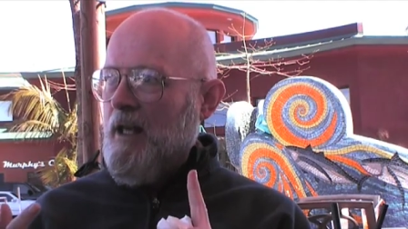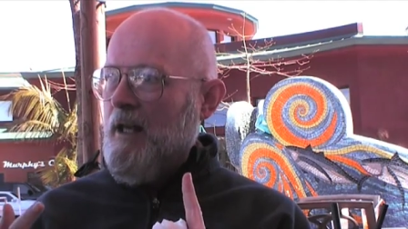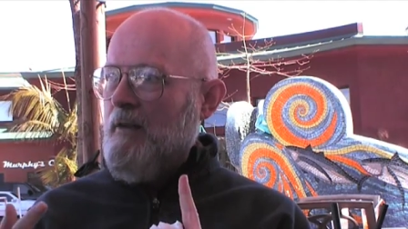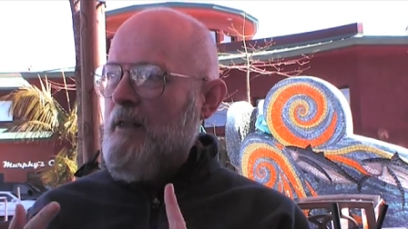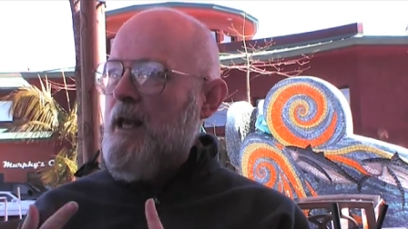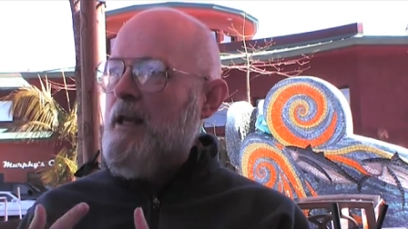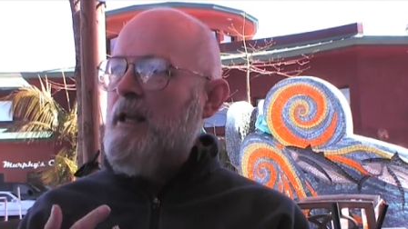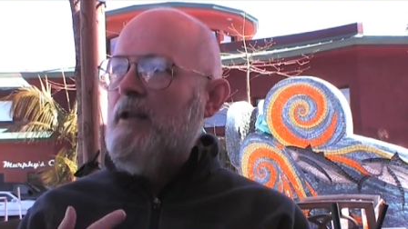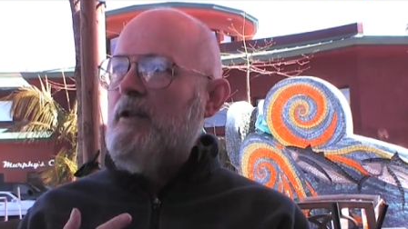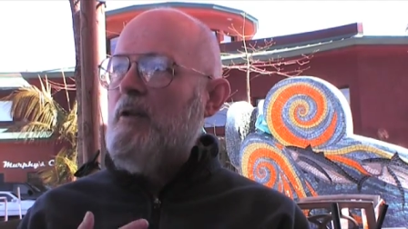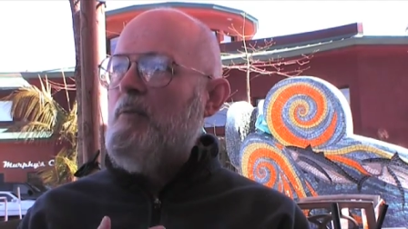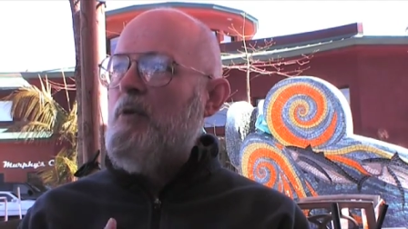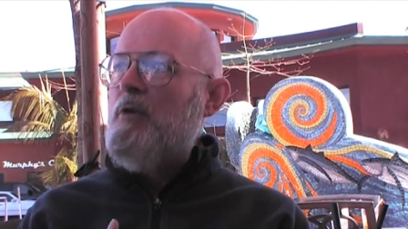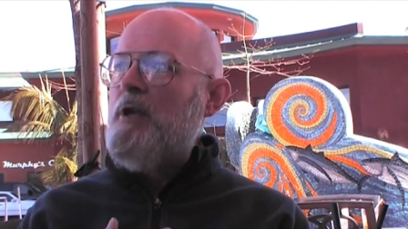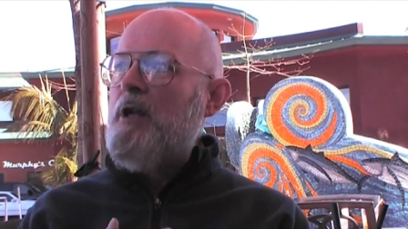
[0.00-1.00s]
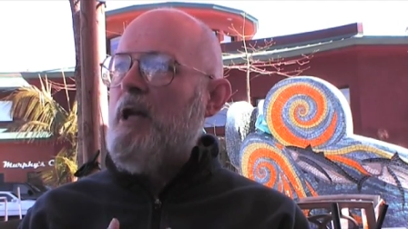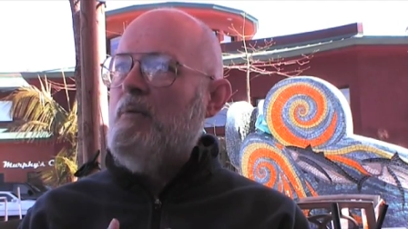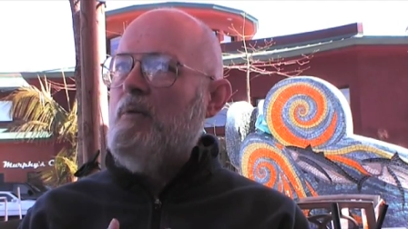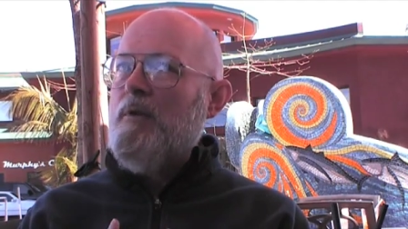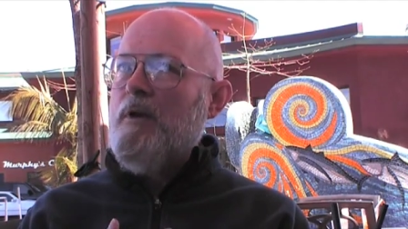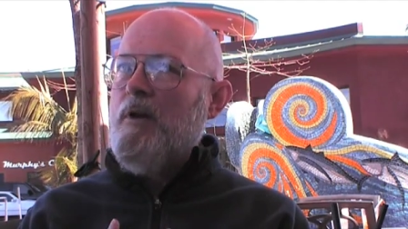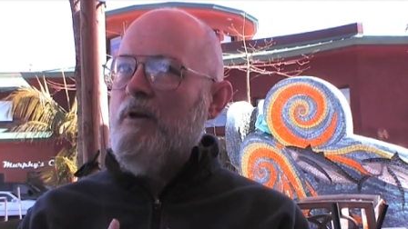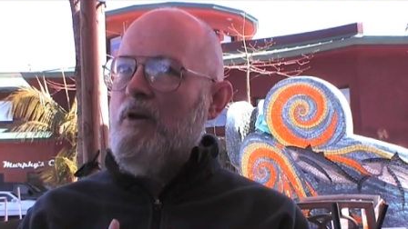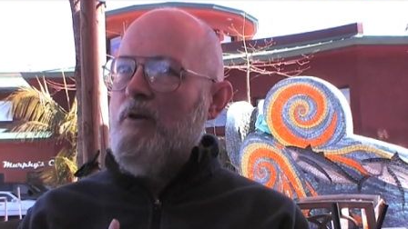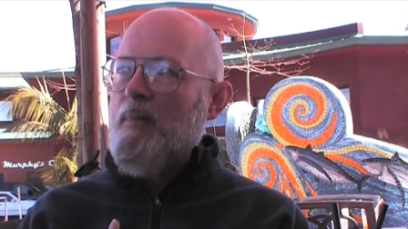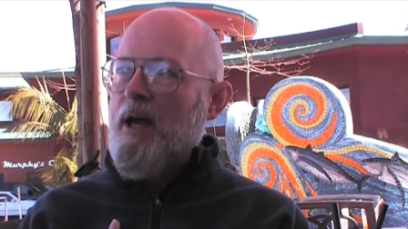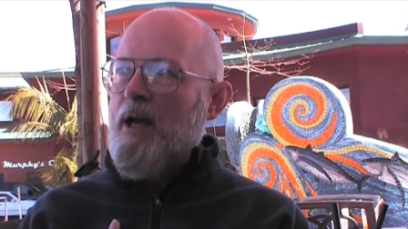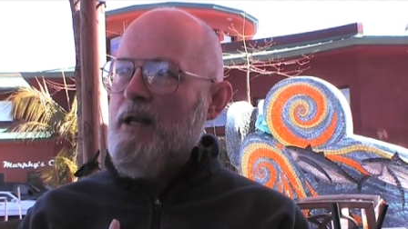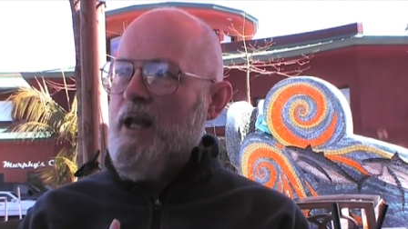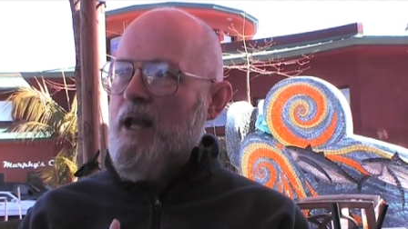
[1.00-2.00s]
and they can communicate with their
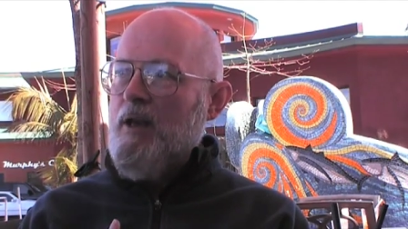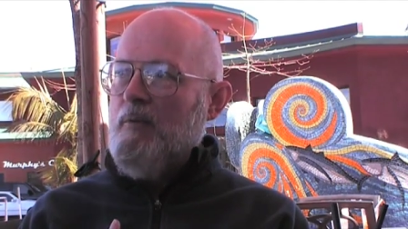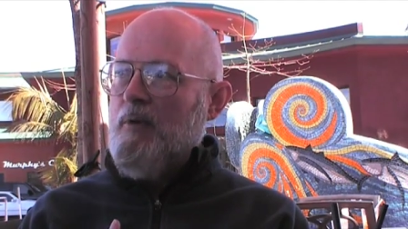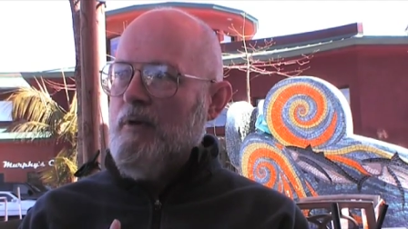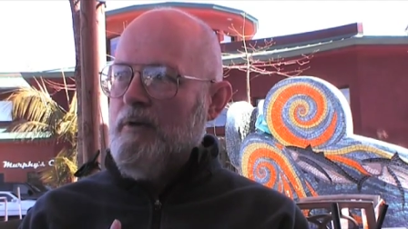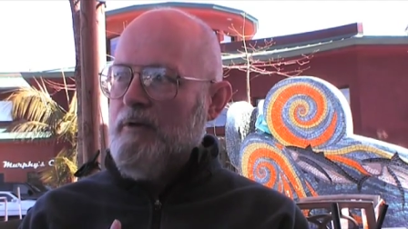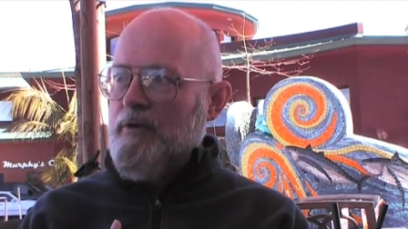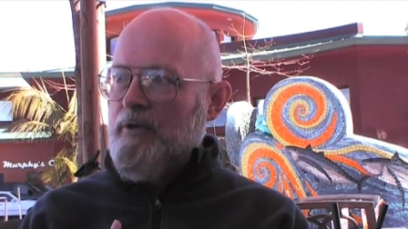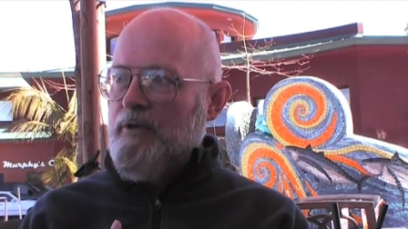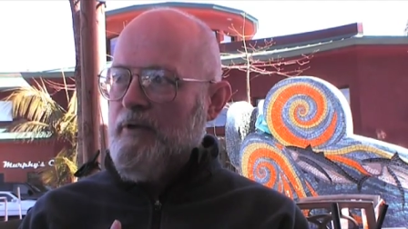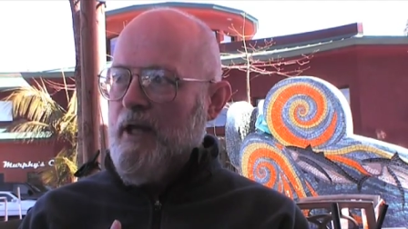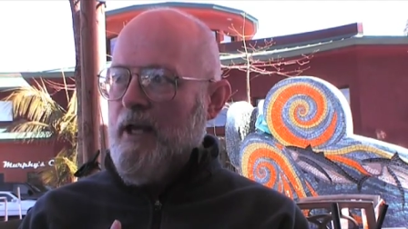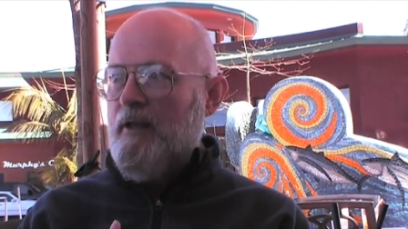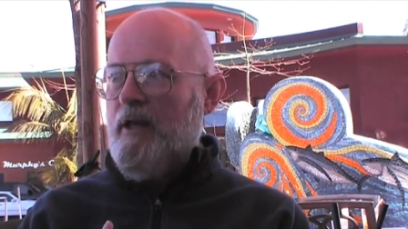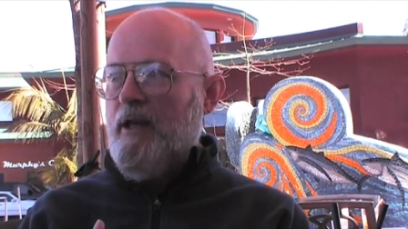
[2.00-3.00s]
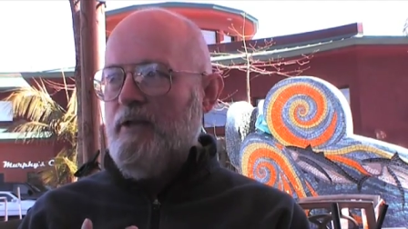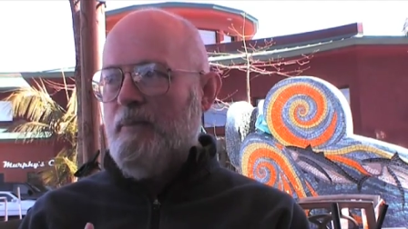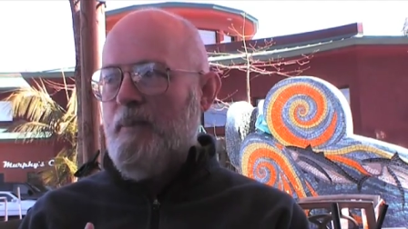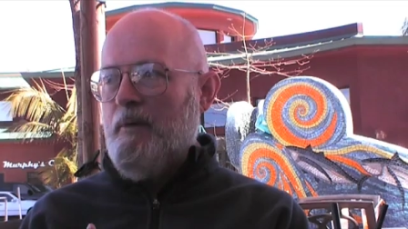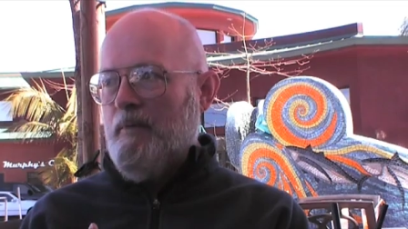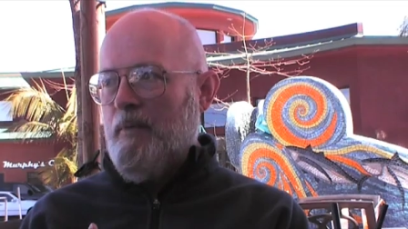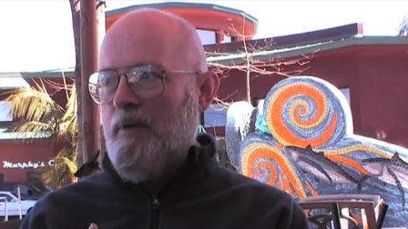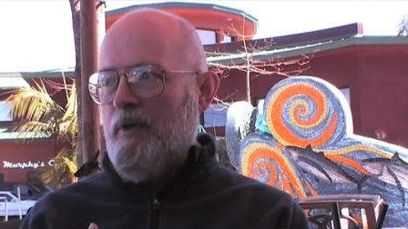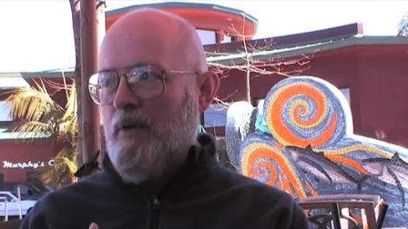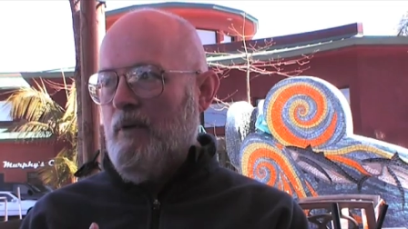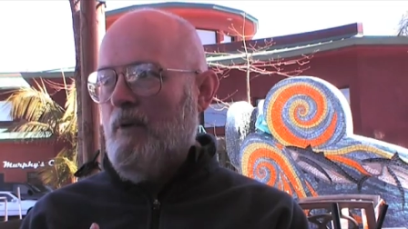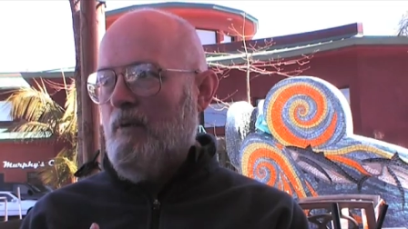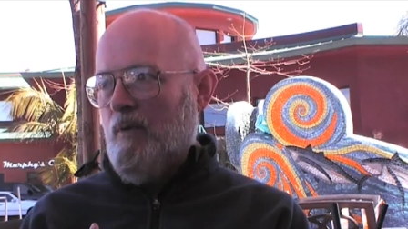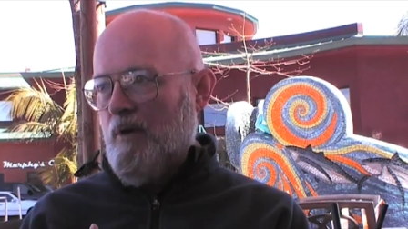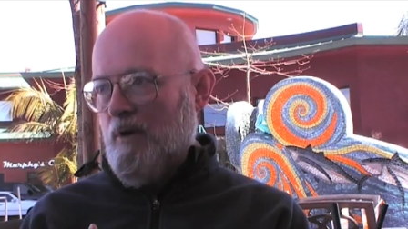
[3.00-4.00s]
nearby neighbors and thus with the
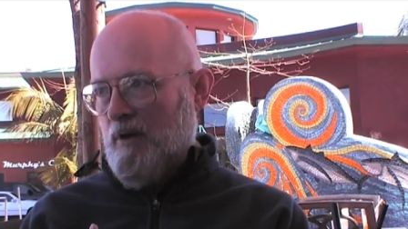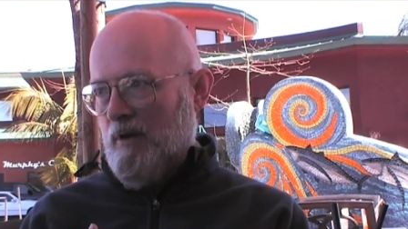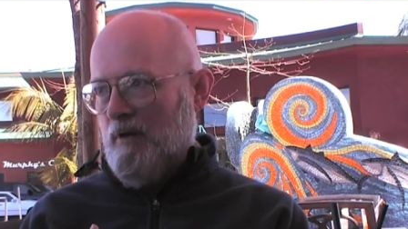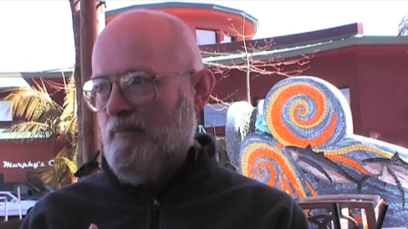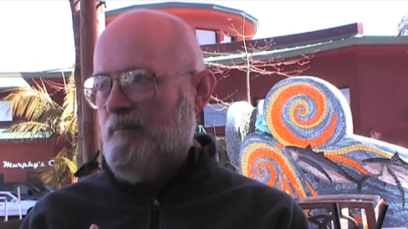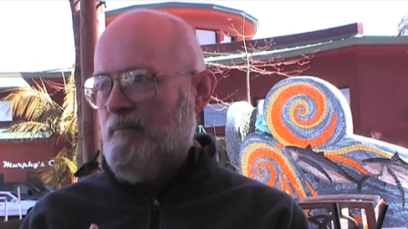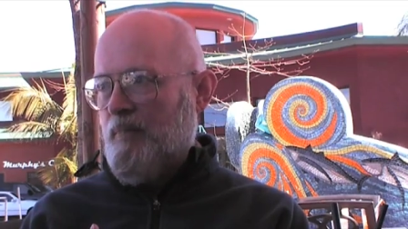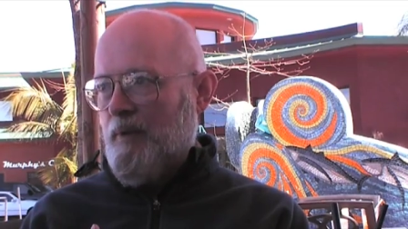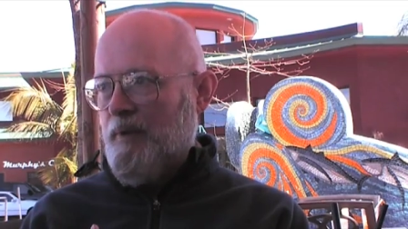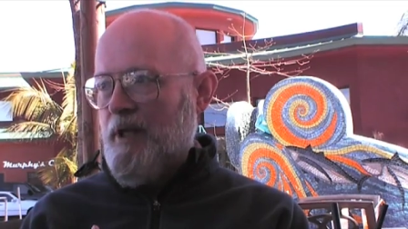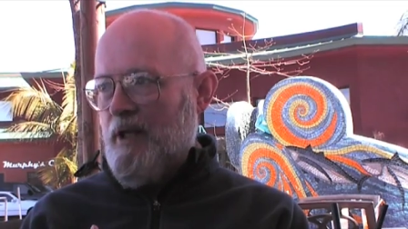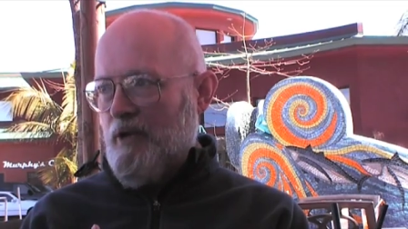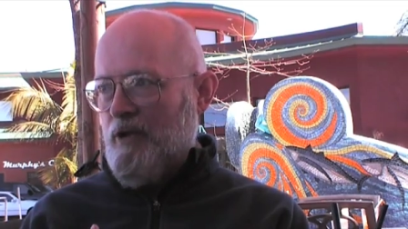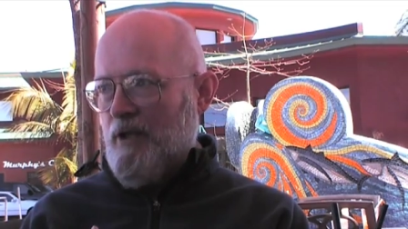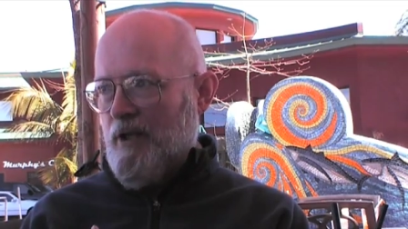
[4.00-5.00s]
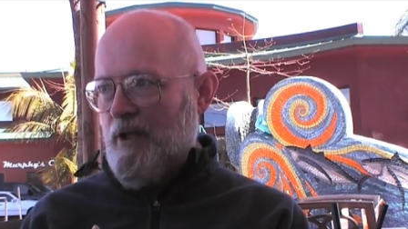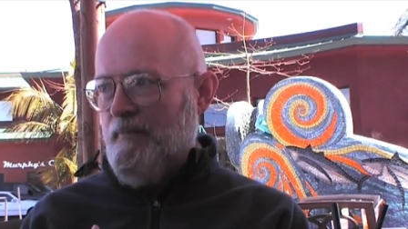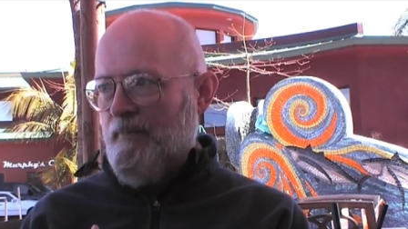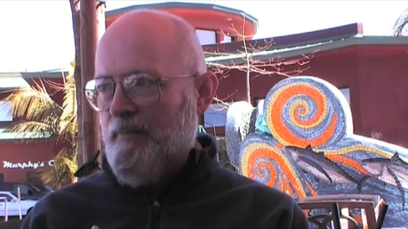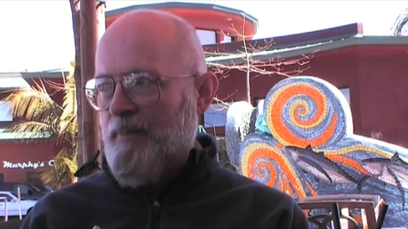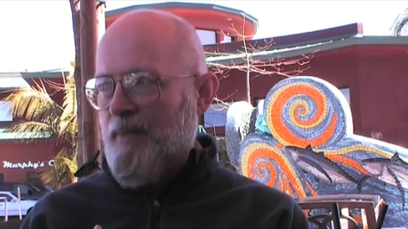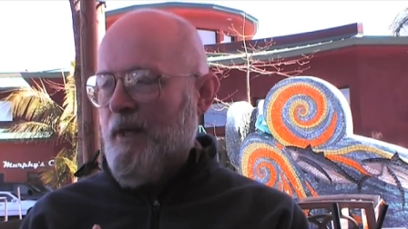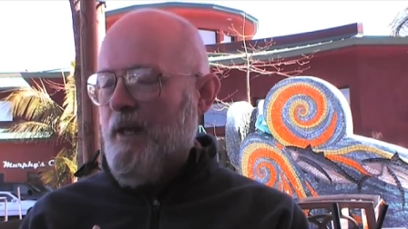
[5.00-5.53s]
whole world potentially.